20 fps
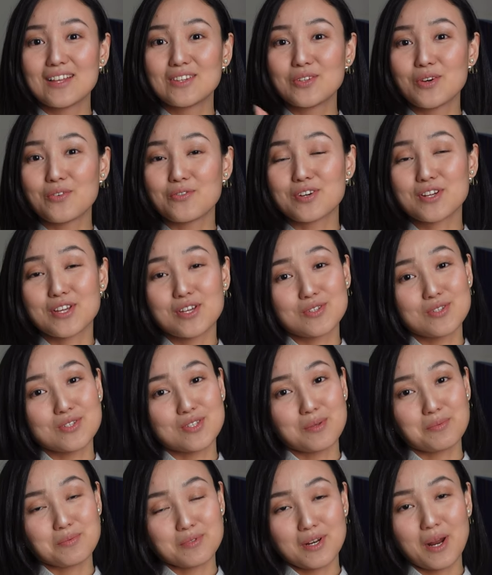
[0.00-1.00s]
don't forget to
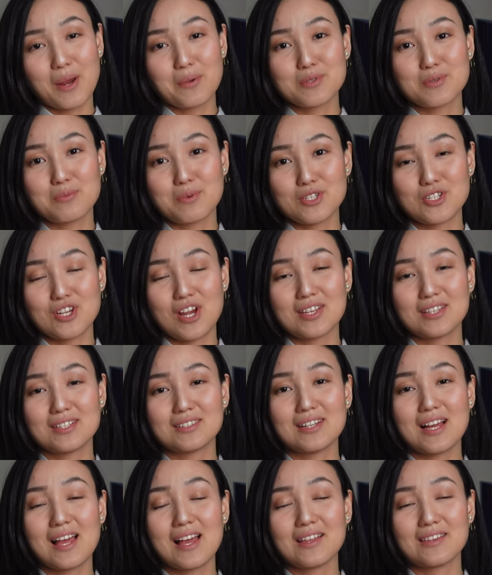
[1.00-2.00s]
subscribe to my
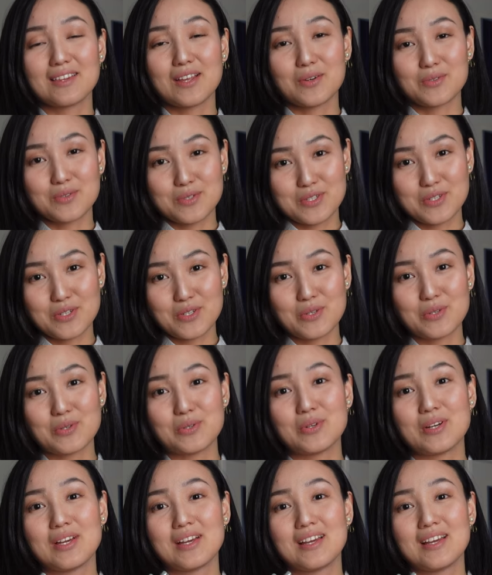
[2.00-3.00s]
channel, and I'll see
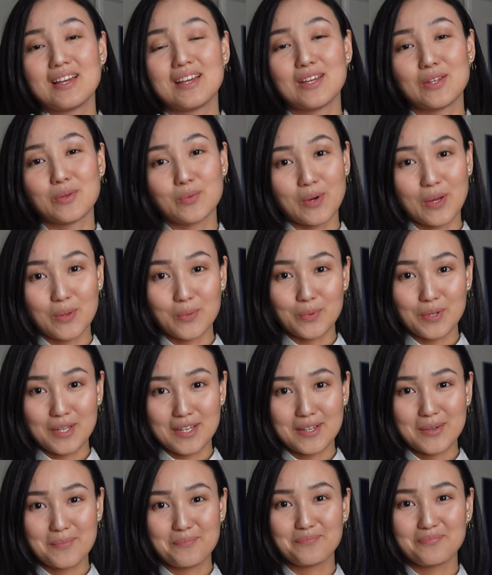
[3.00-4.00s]
you in 1
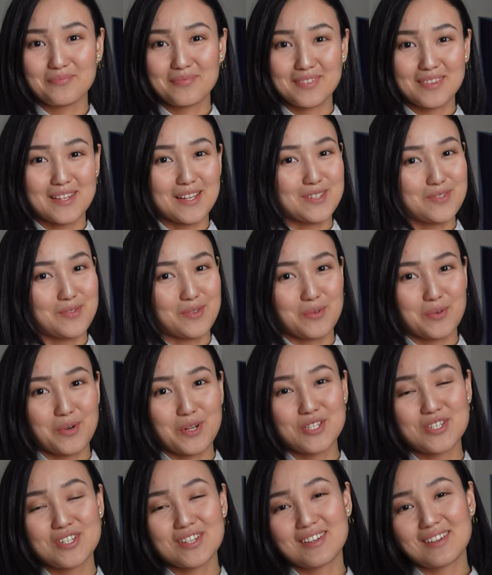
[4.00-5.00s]
week. Thanks for
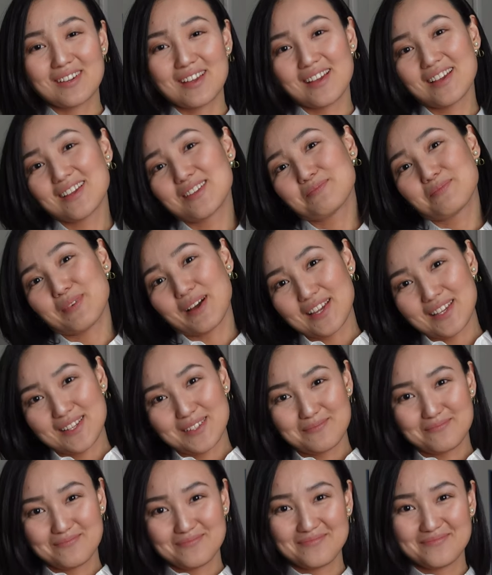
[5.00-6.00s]
watching, and bye.